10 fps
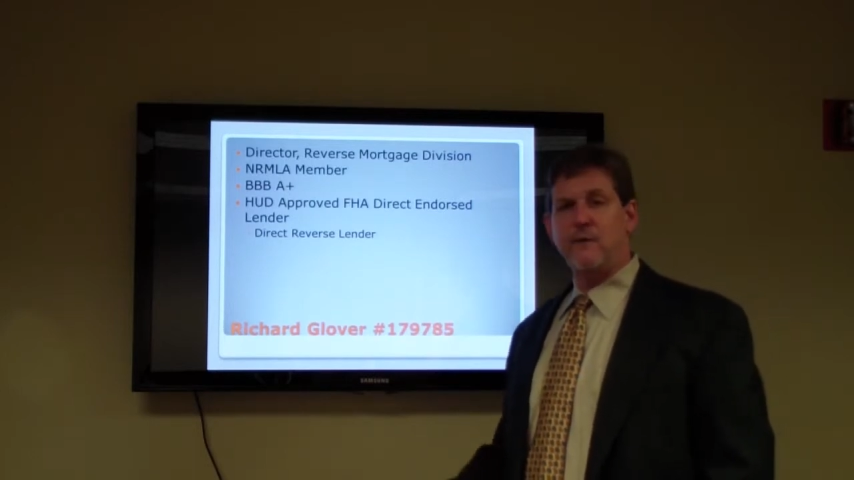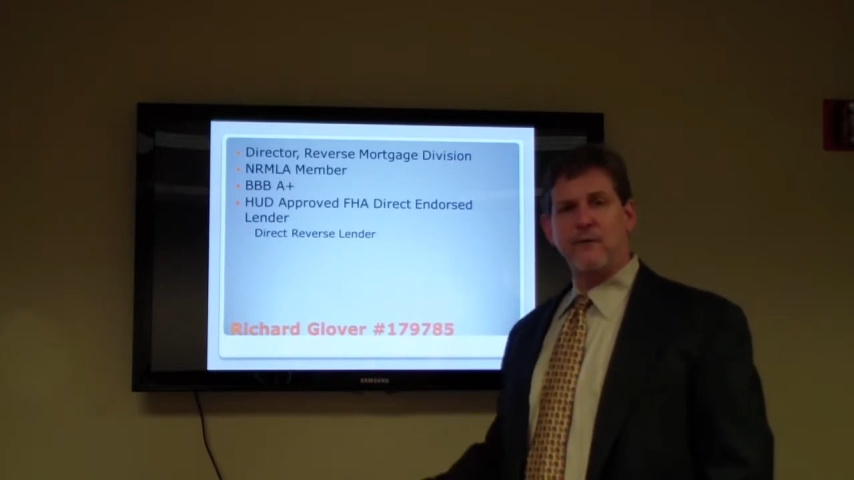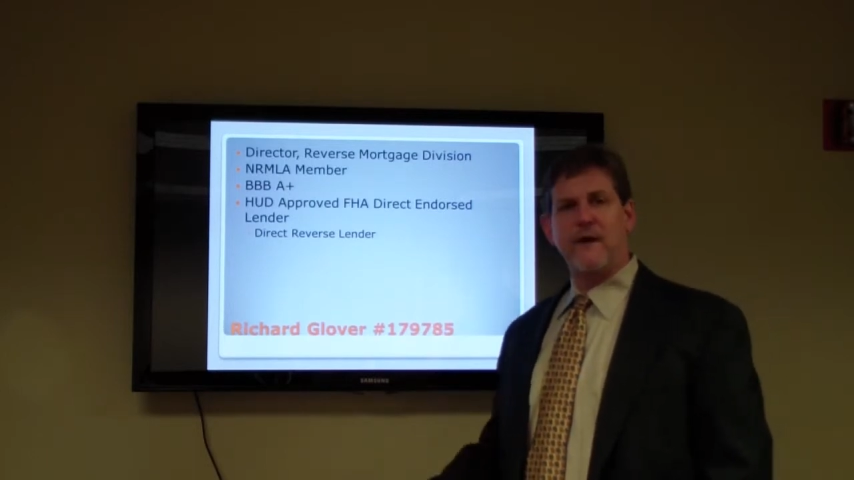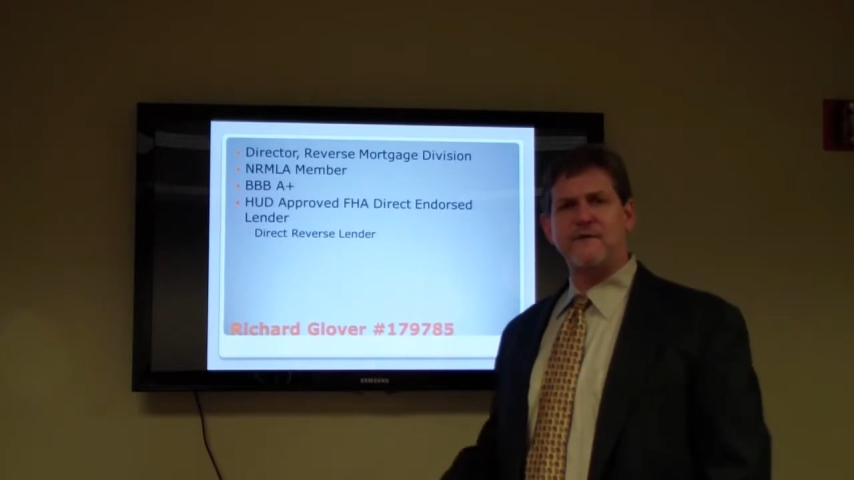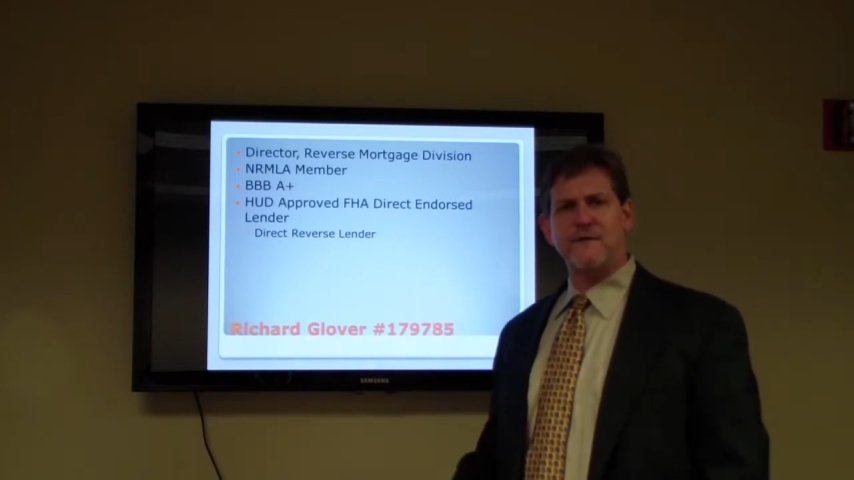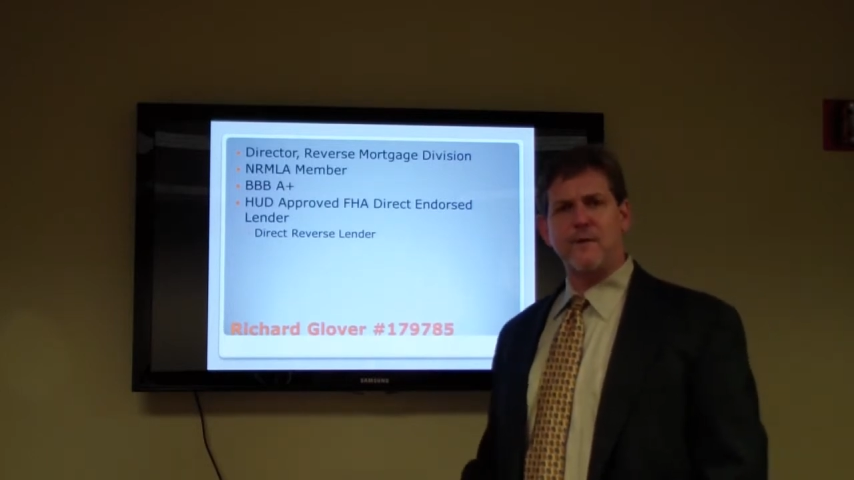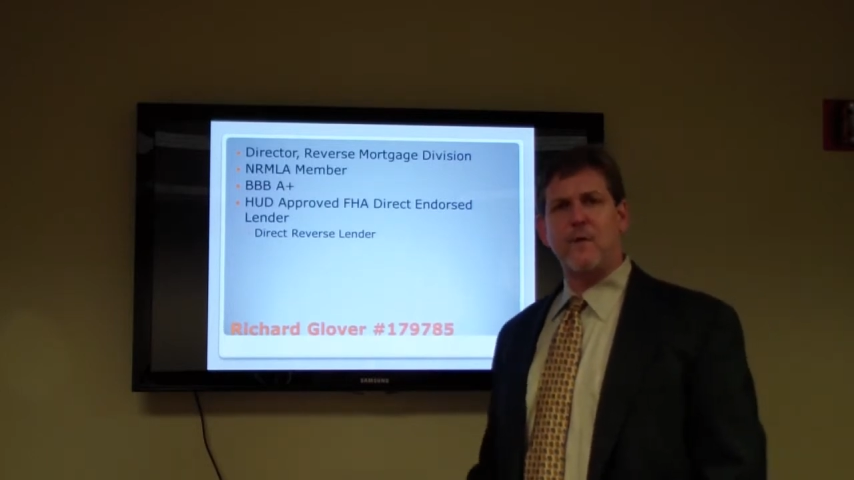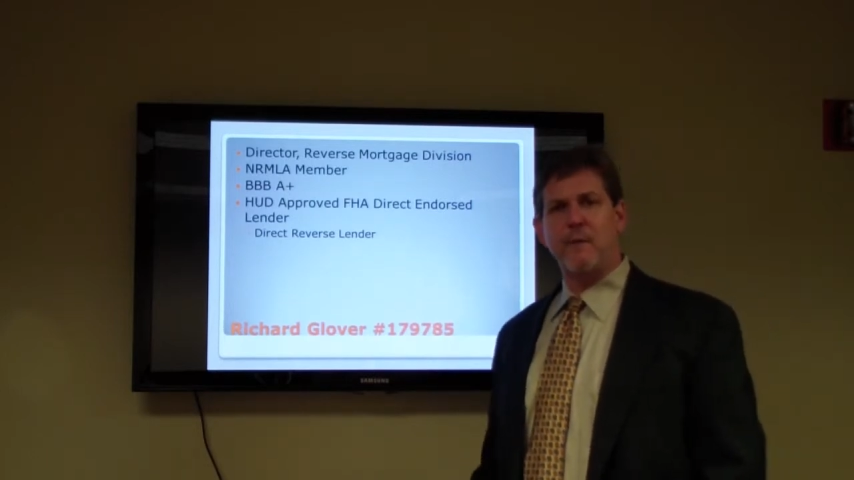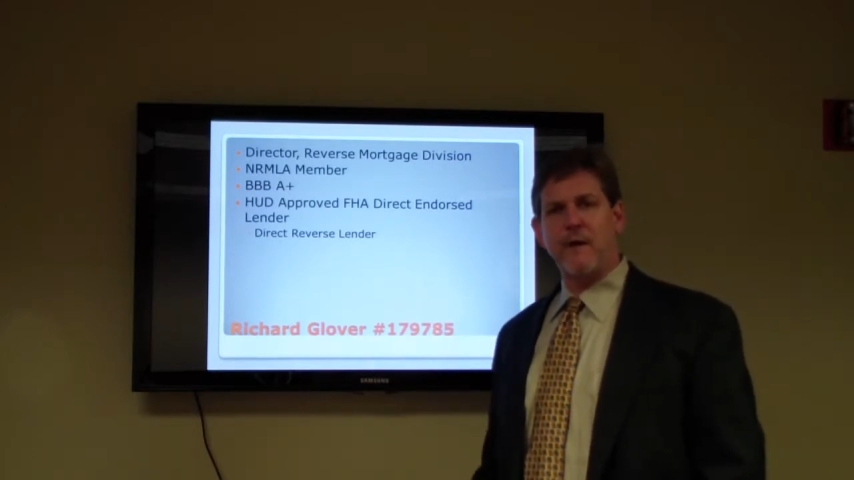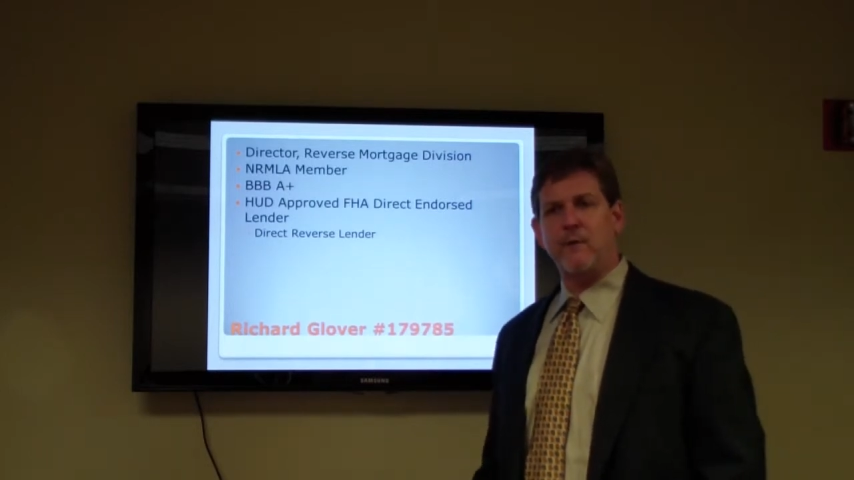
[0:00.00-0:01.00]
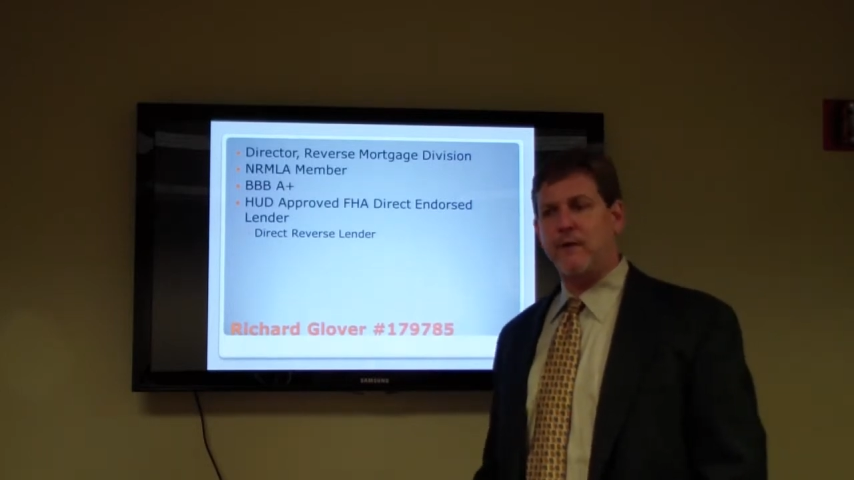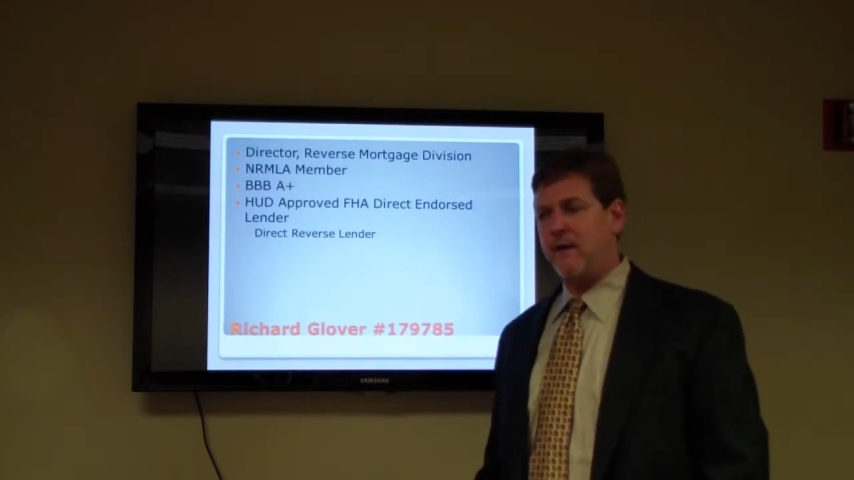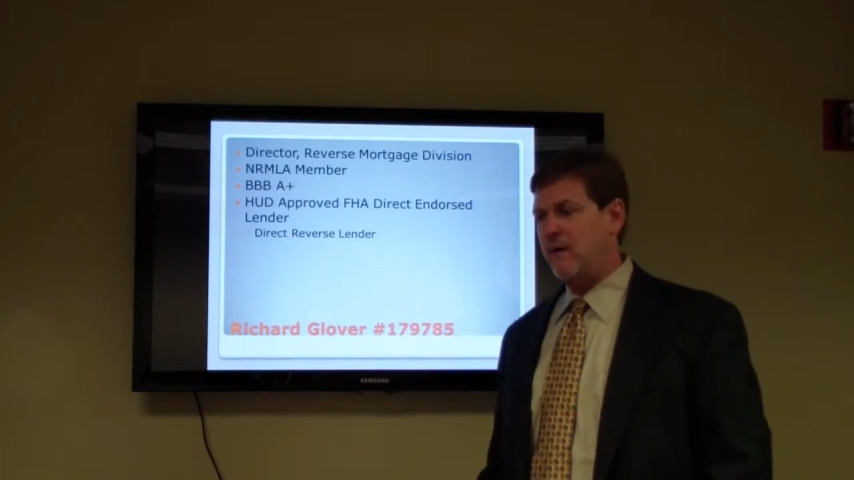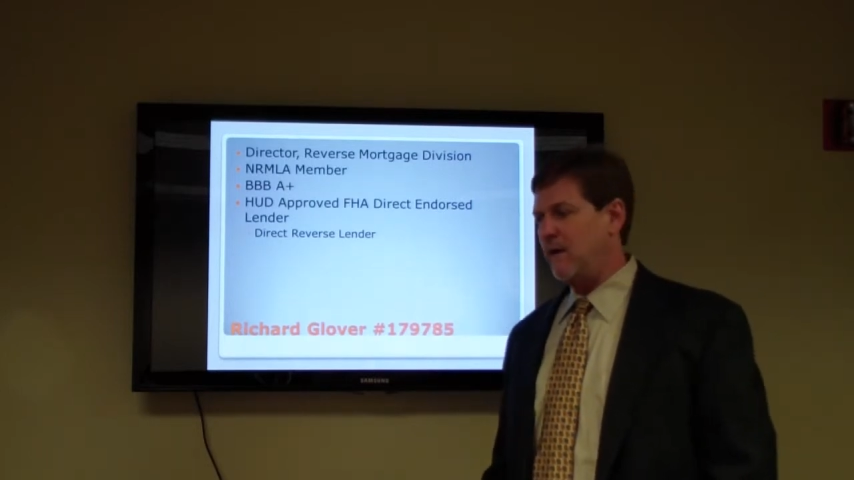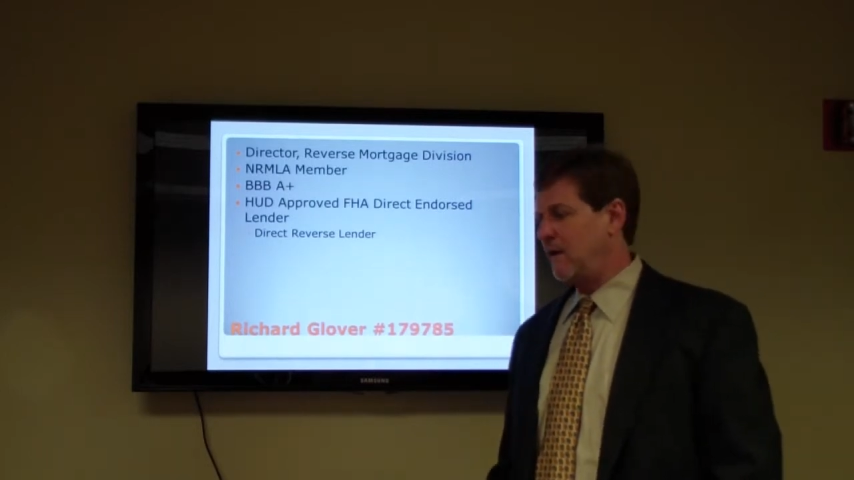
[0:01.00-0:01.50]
utilizing your home equity.